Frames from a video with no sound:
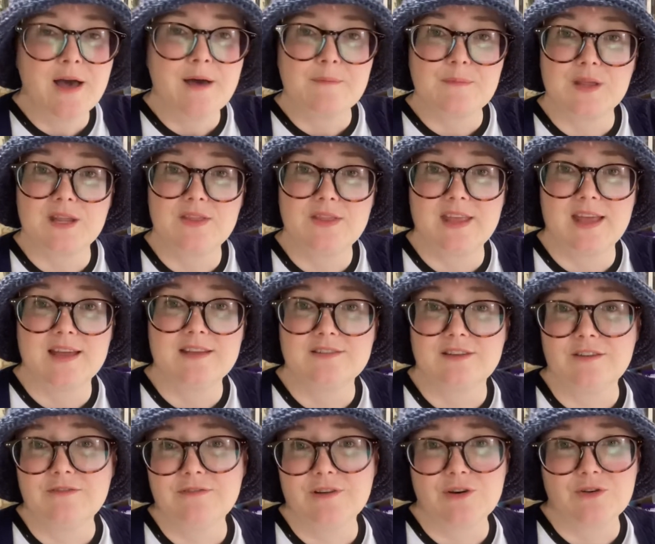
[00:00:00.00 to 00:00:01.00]
But in the end,
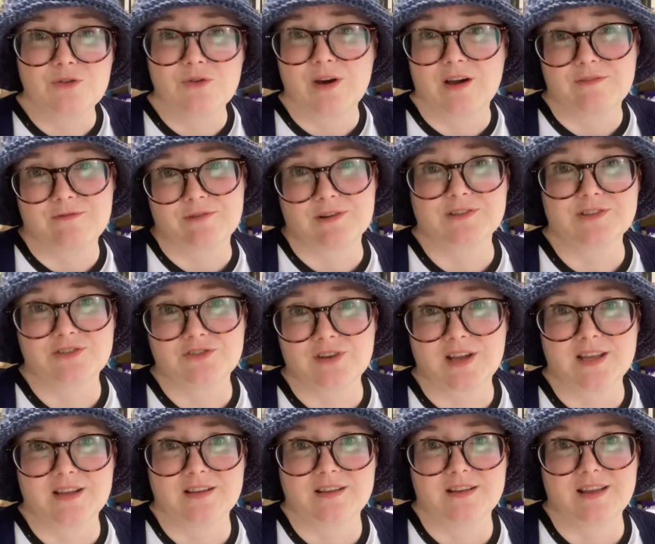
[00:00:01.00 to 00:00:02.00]
I felt quite
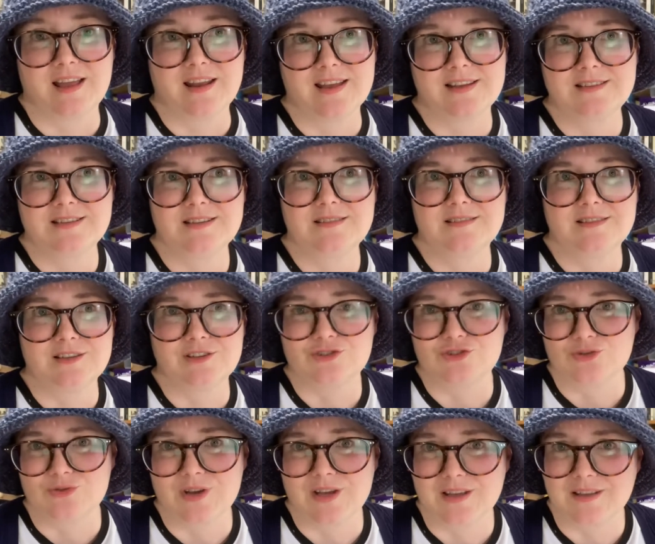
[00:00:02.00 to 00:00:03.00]
frustrated and I didn't
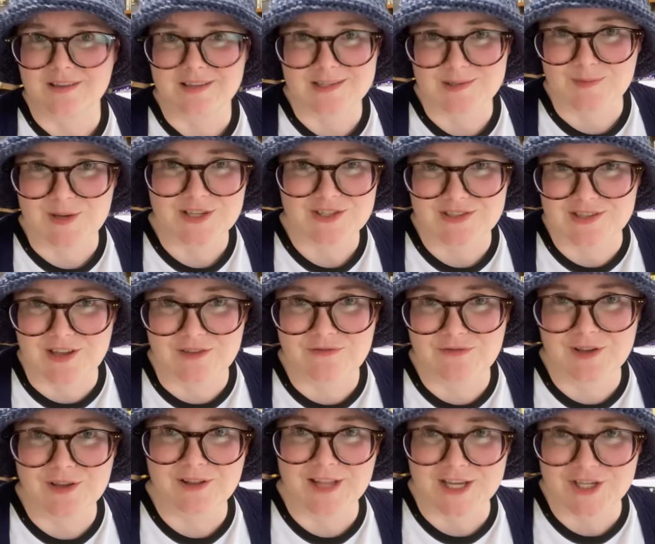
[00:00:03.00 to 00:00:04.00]
enjoy it as much as I
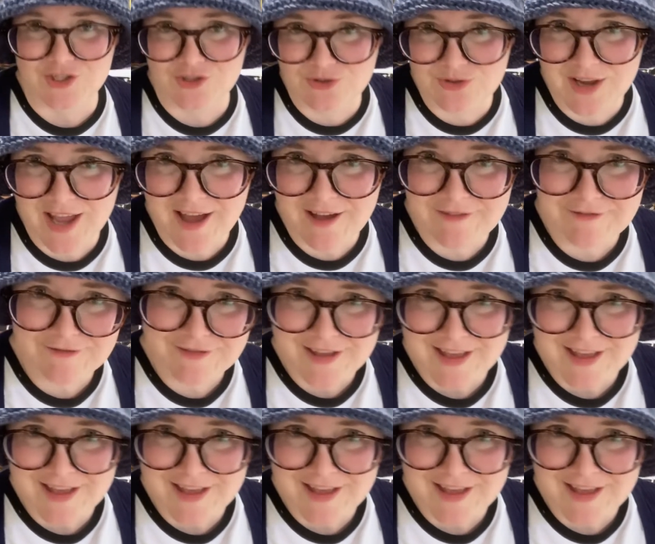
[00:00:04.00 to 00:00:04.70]
feel I should have